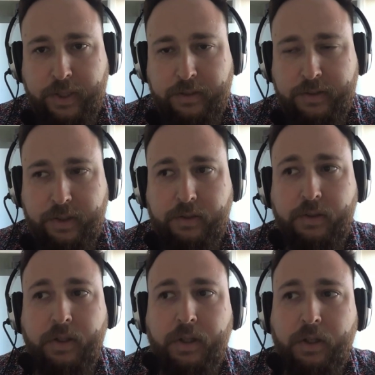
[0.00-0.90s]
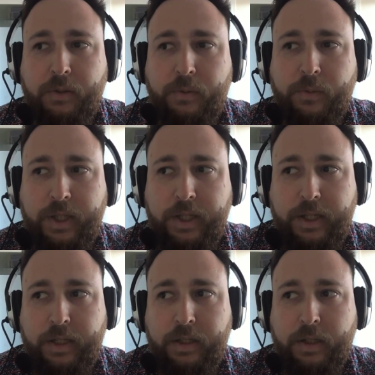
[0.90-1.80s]
So
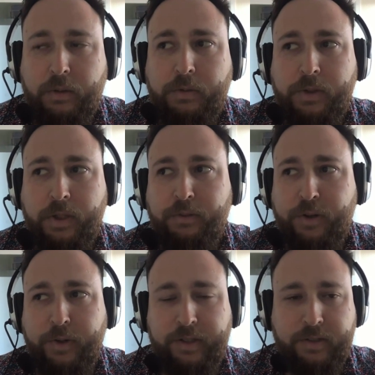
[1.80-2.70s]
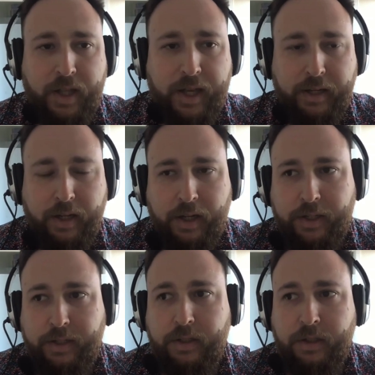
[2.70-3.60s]
we really focus a lot
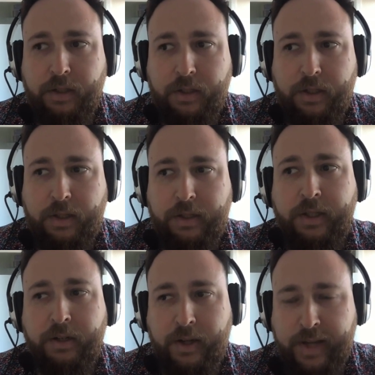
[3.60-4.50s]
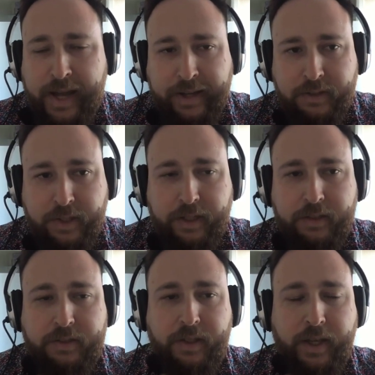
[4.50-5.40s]
on year-round
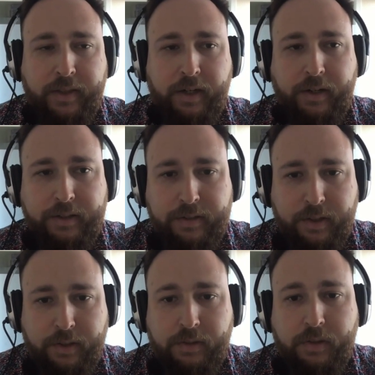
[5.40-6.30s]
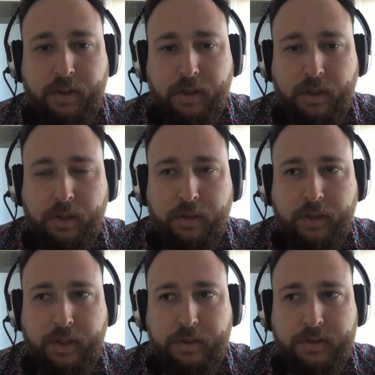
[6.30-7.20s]
access, and then also
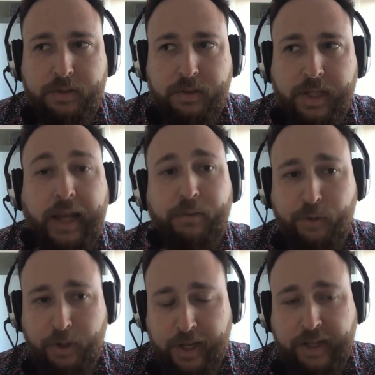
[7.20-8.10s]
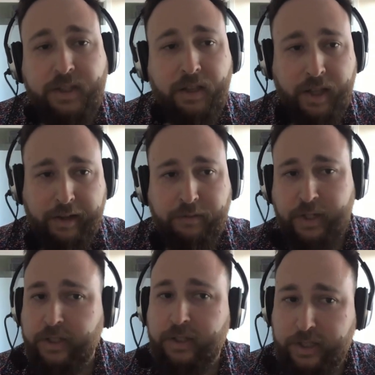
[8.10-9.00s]
there's California has a lot of
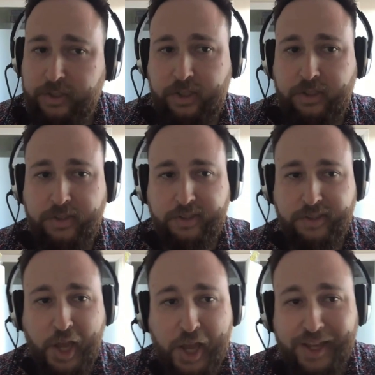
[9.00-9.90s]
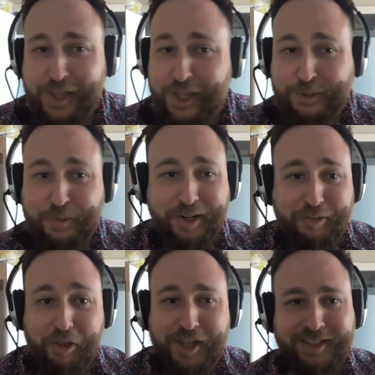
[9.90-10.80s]
regulations. It's that's one of
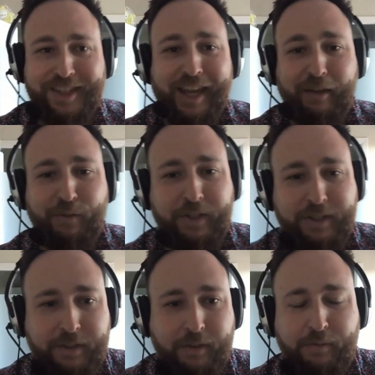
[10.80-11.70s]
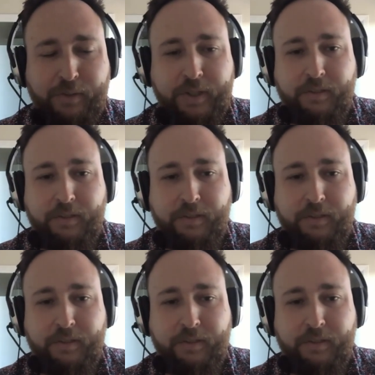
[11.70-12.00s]
the things California is known for,